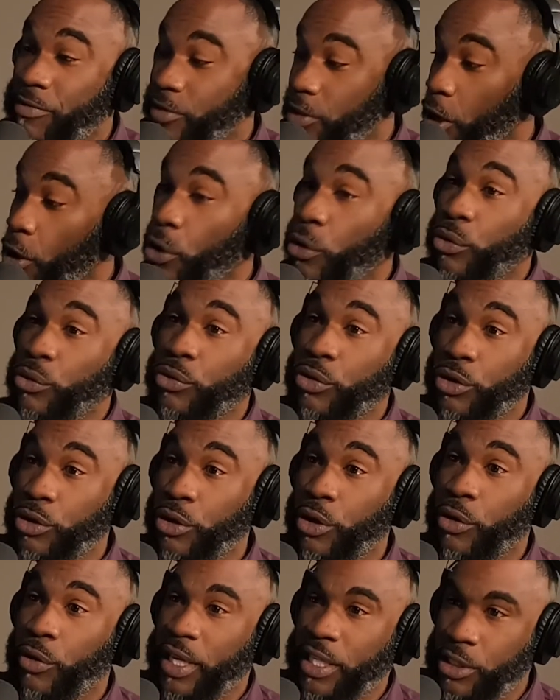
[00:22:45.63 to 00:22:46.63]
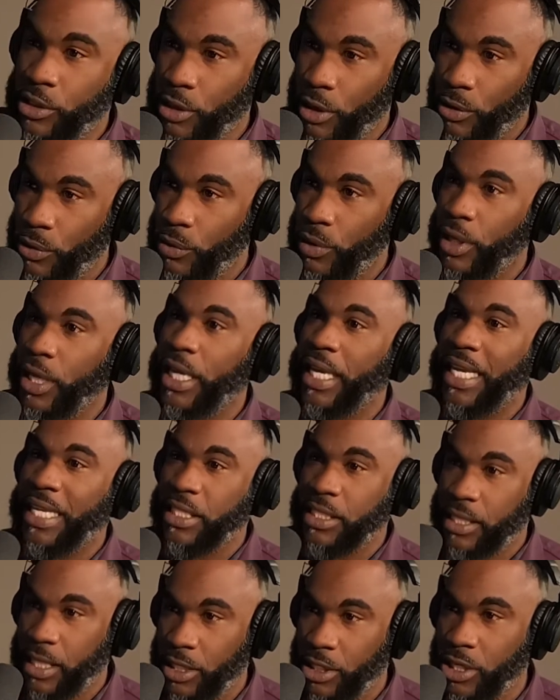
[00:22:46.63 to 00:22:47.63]
I've told, and so
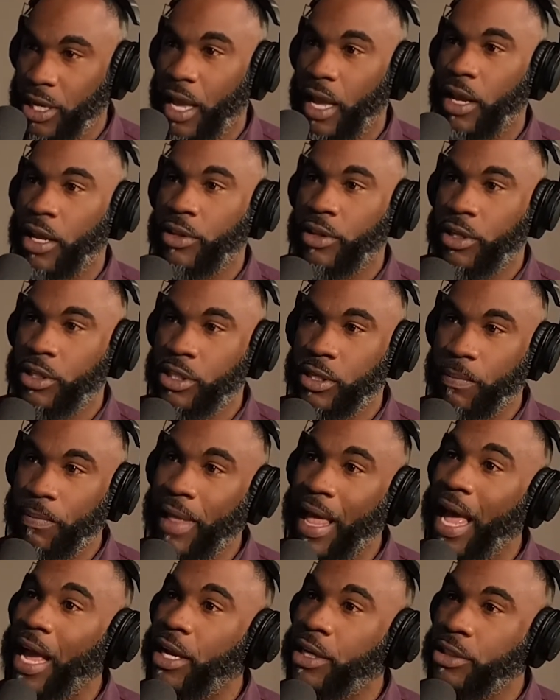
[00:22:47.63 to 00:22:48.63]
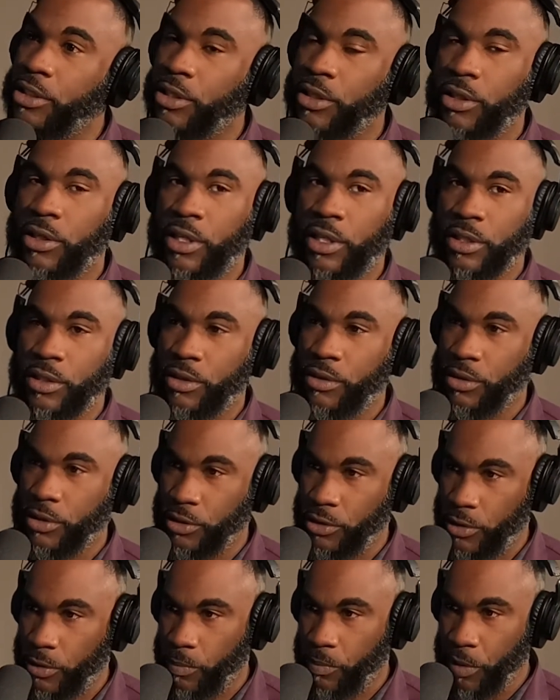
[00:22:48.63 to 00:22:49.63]
it's the job on the suppliers to
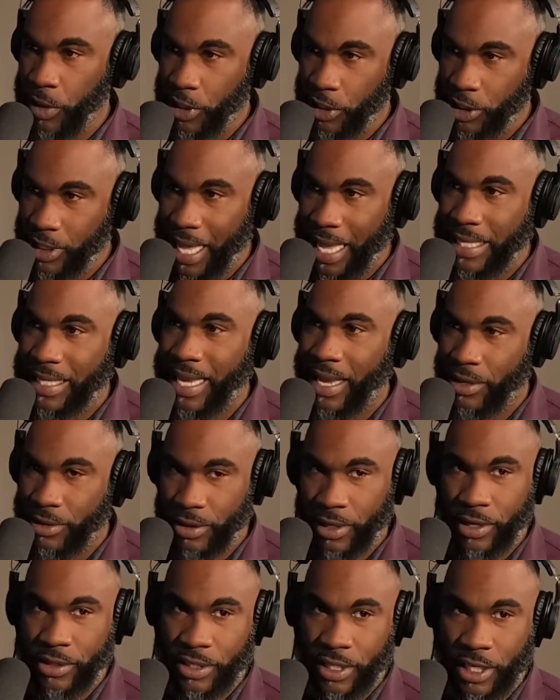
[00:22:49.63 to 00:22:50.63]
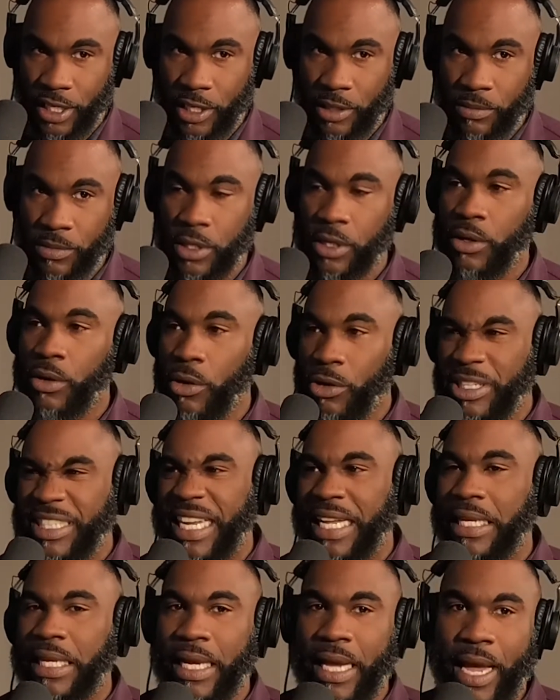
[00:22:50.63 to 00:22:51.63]
push that down to their teams or
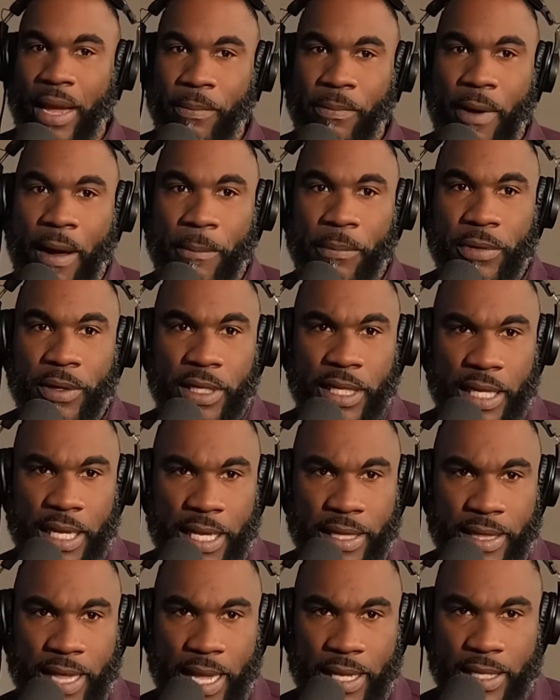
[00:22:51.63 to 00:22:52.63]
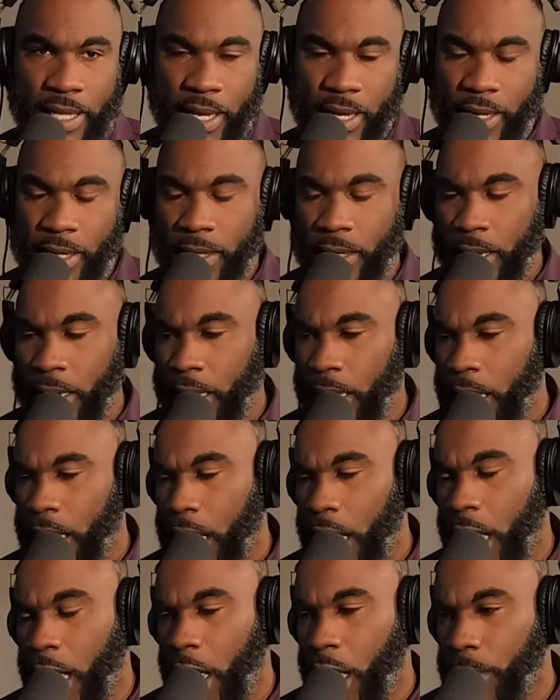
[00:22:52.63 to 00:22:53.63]
delegate properly to get that done.
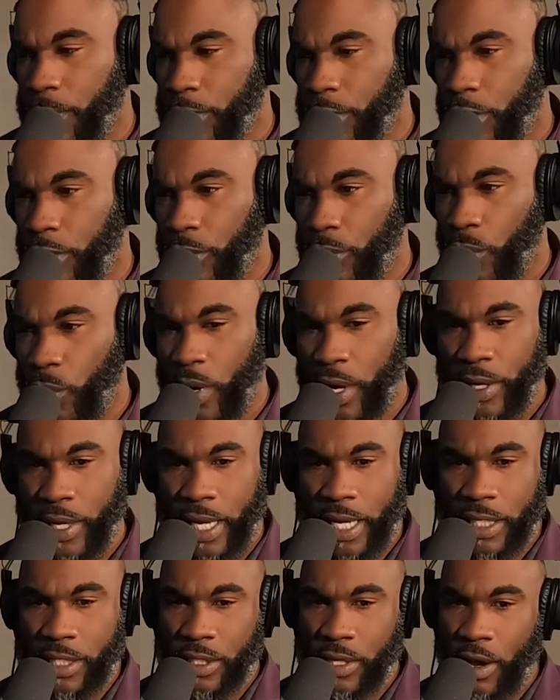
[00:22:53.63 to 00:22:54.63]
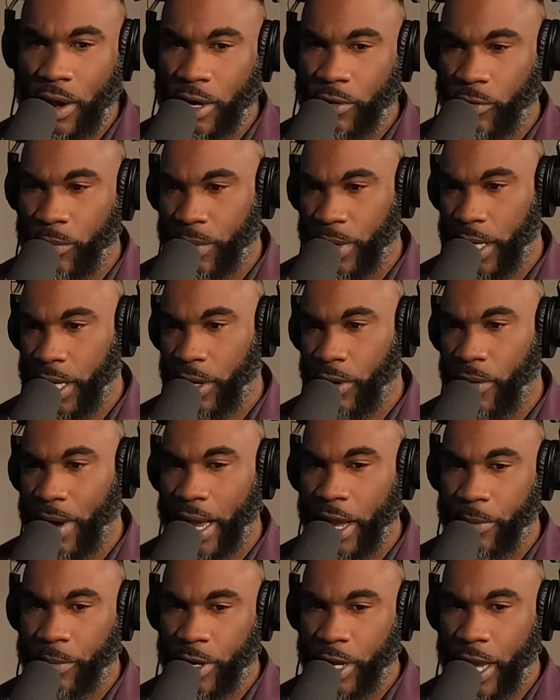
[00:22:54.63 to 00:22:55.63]
So where to get started would be
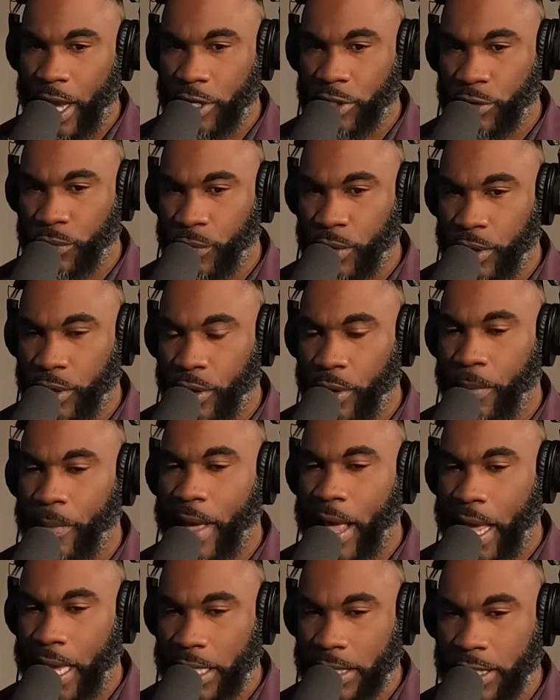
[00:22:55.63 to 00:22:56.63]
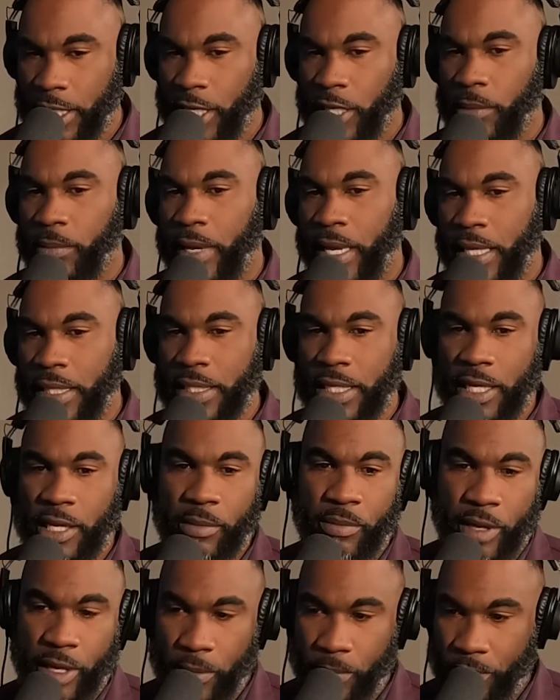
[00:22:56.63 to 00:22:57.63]
great communication with their buying team and
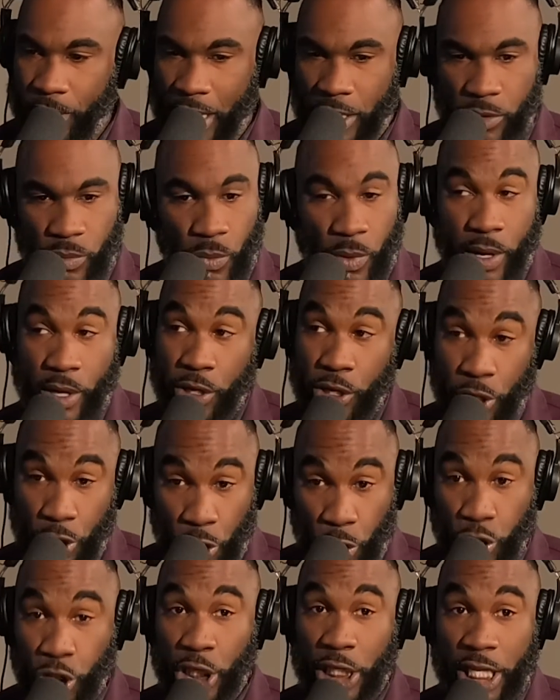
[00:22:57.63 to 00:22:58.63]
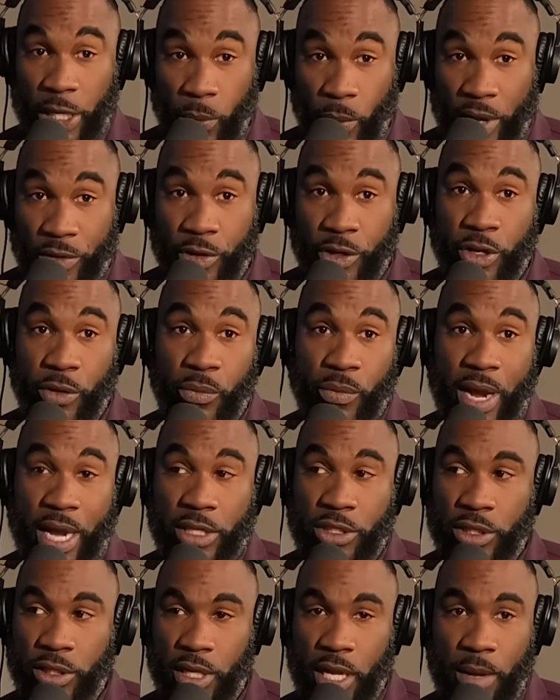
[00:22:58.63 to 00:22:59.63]
DMM. That's usually where the
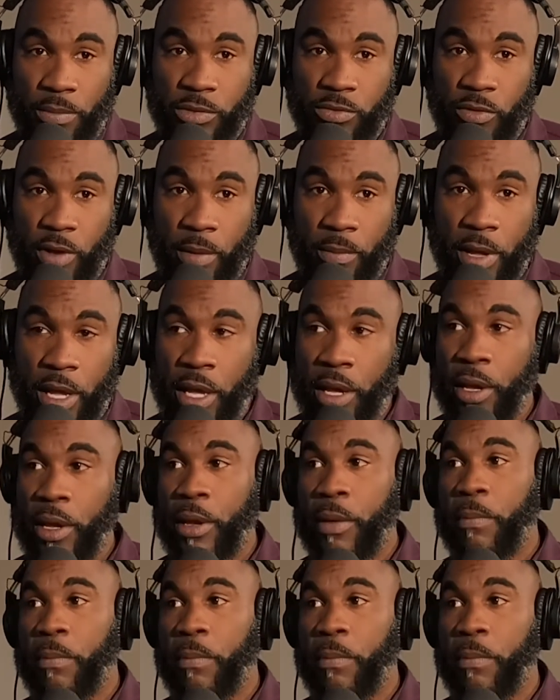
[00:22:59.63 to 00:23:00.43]
direction comes from.